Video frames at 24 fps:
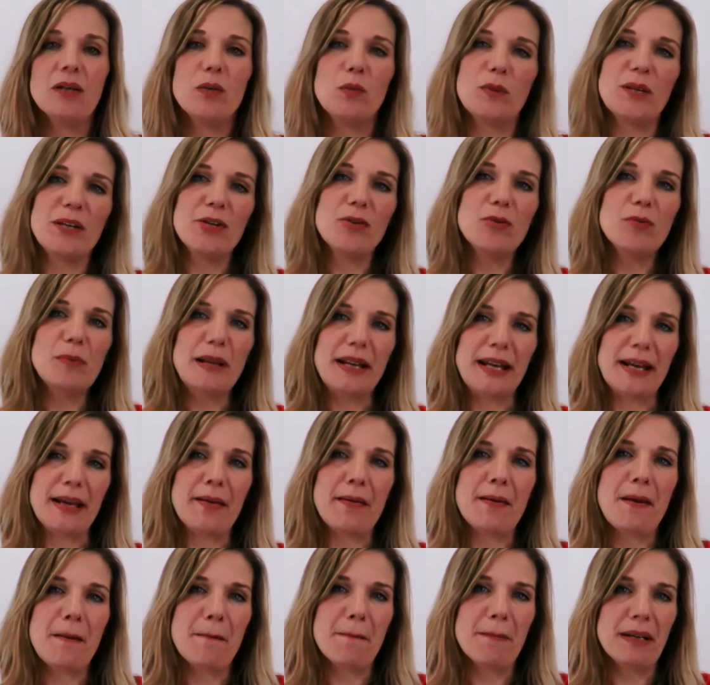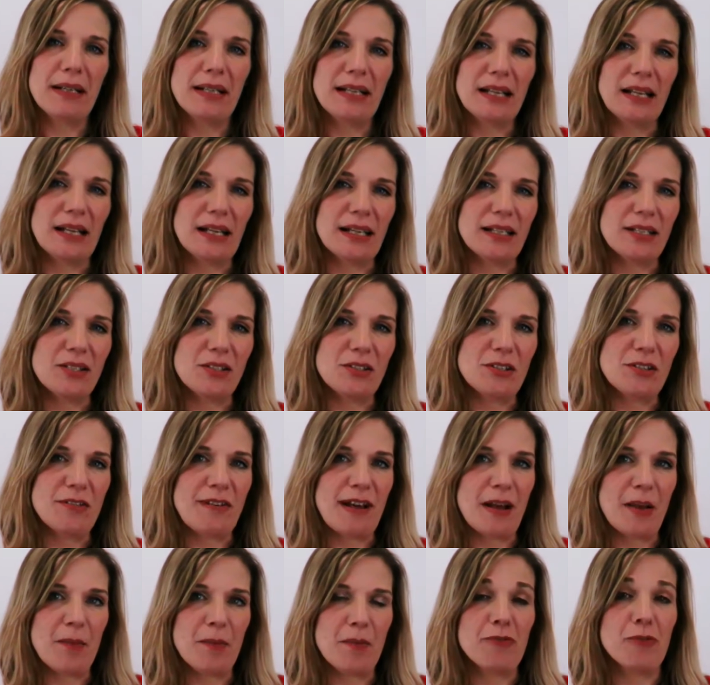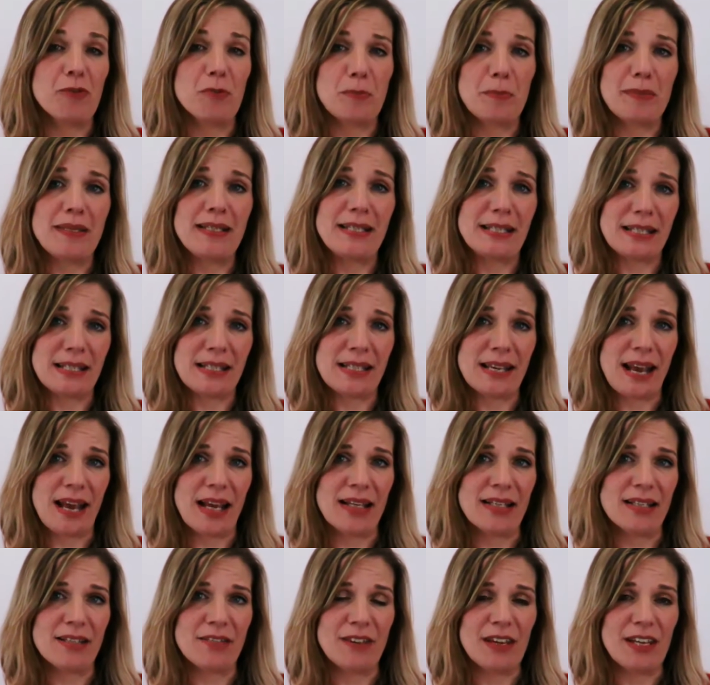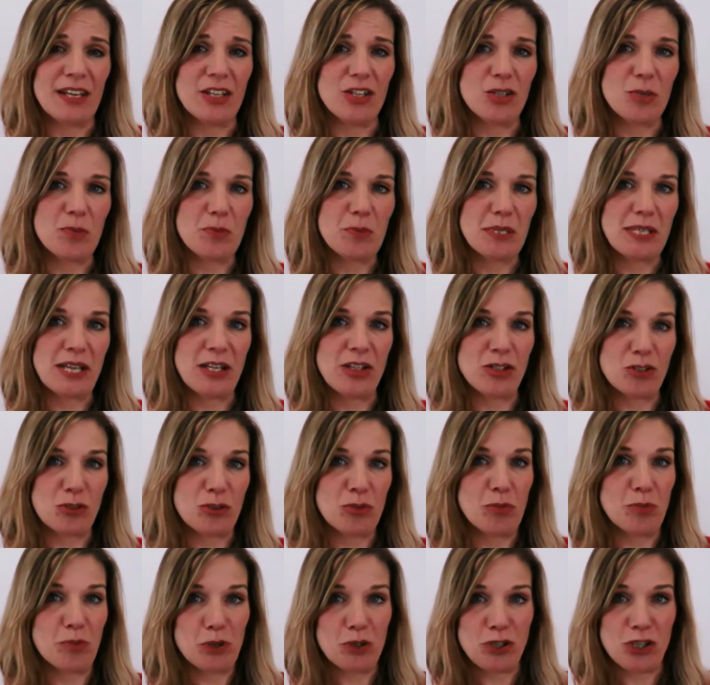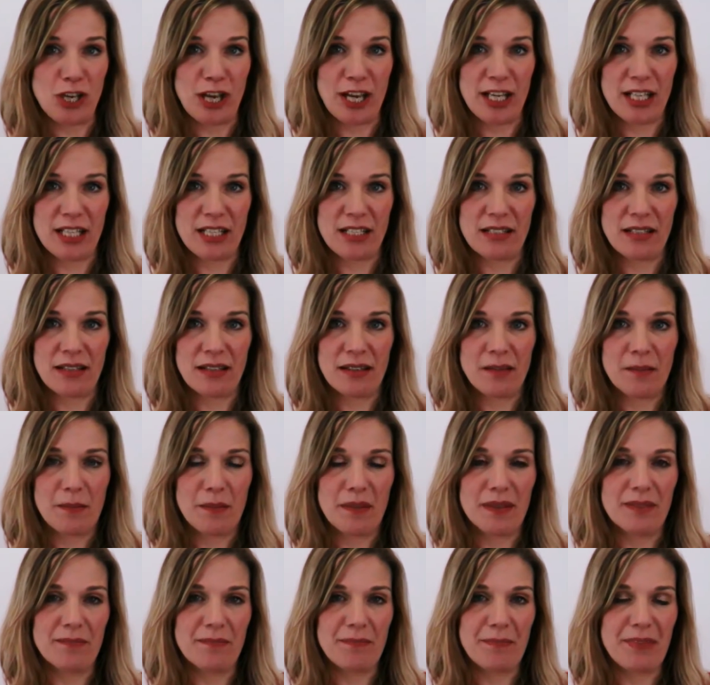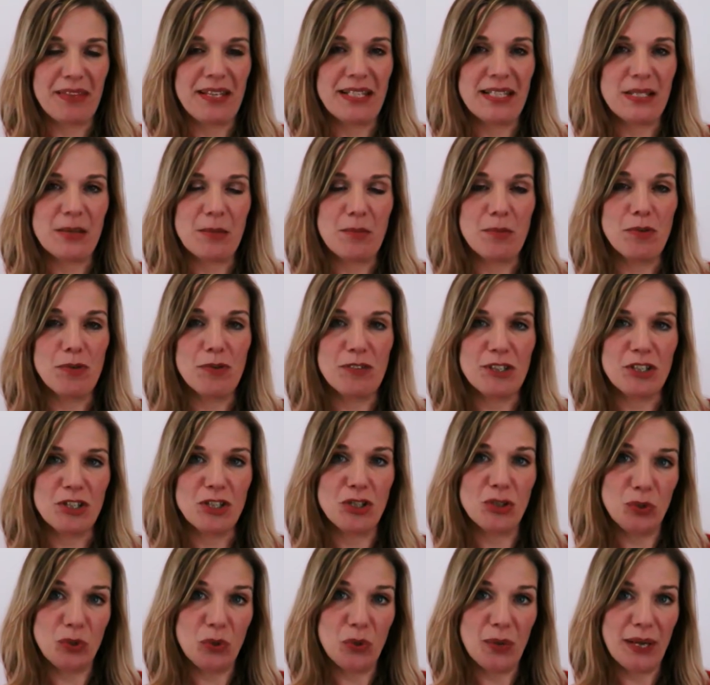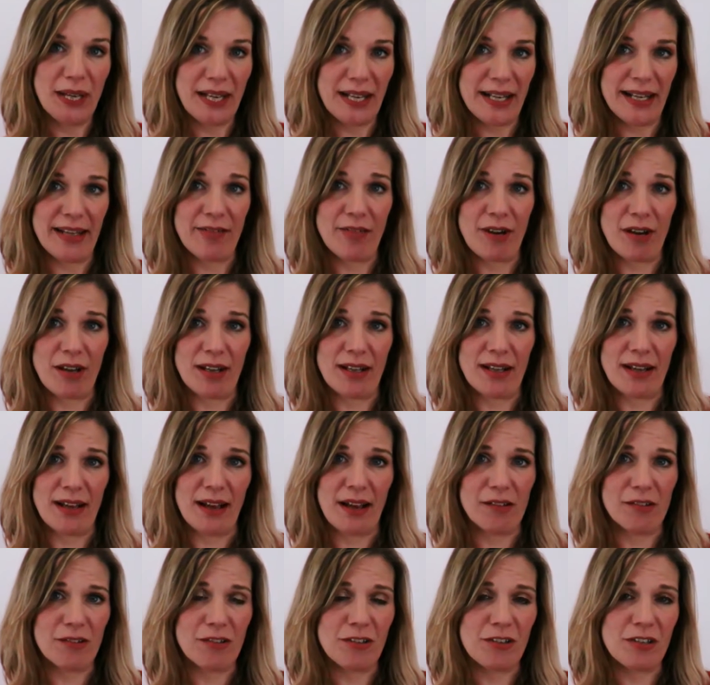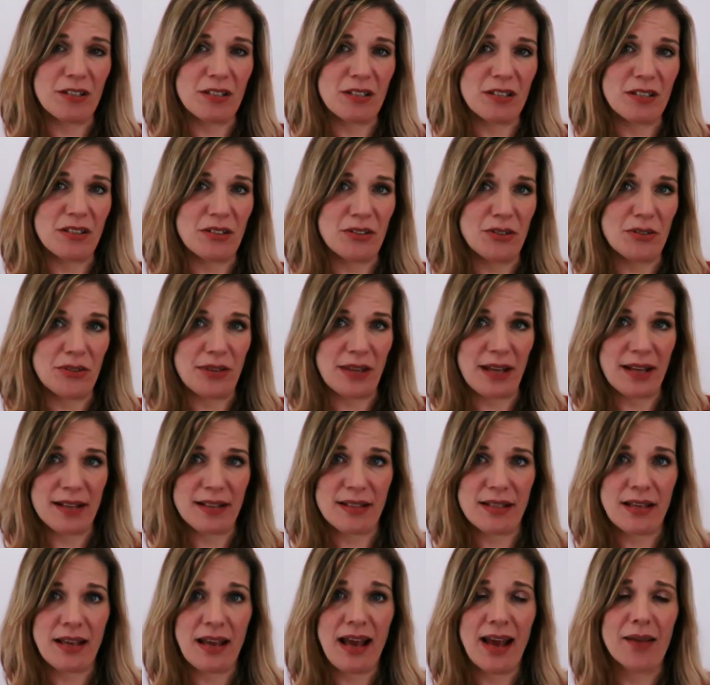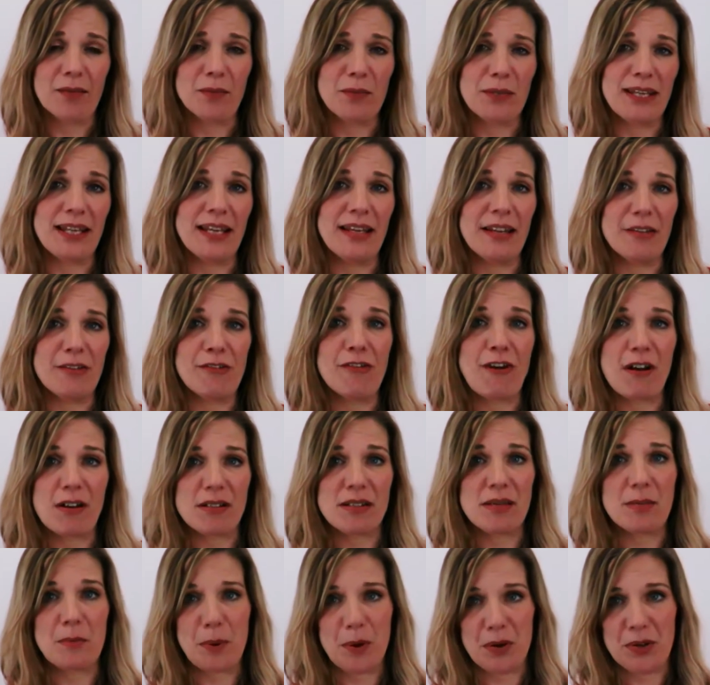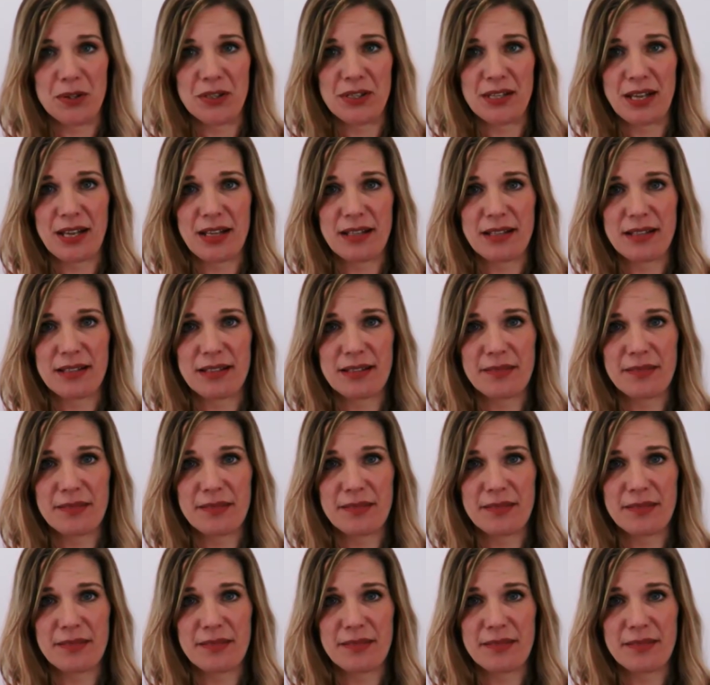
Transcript: We normally might like to develop a full business case for each potential project, but things are moving too quickly right now for us to do that, and we need a faster process.